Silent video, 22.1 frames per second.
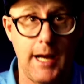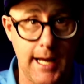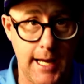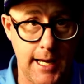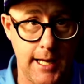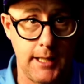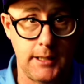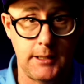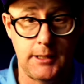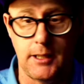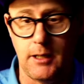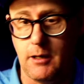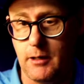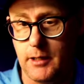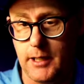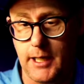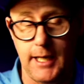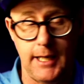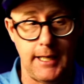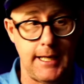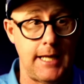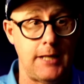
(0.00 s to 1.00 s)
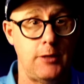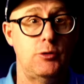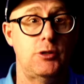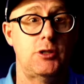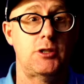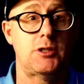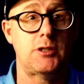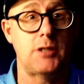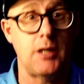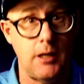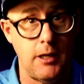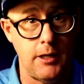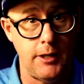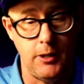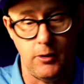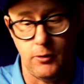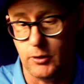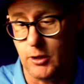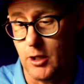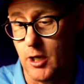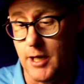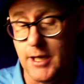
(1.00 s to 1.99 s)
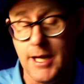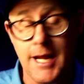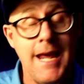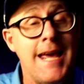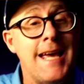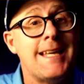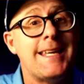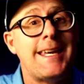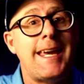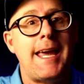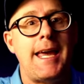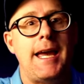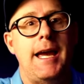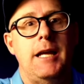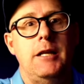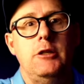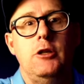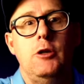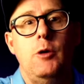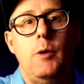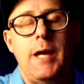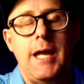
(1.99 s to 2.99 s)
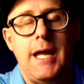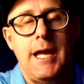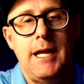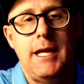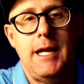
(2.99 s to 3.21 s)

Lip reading: at a target? Can you start it online? Can you hit